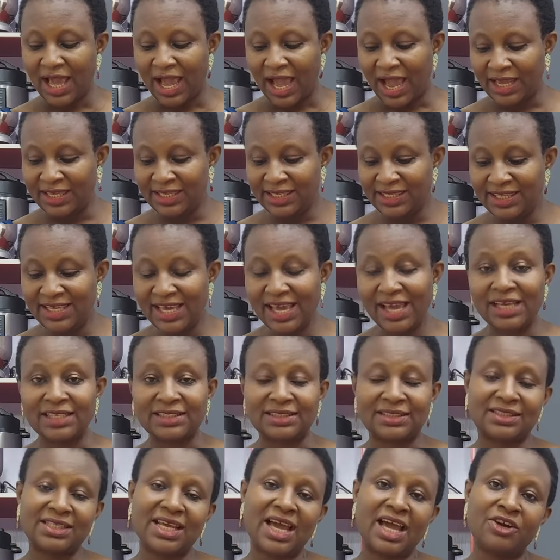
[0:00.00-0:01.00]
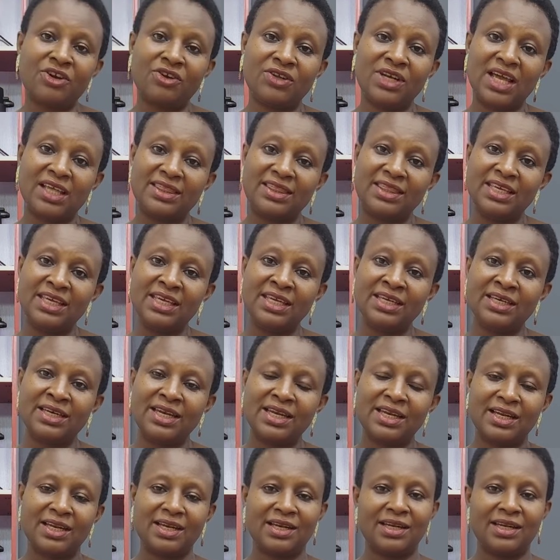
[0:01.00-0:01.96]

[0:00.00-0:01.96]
And yes, another thing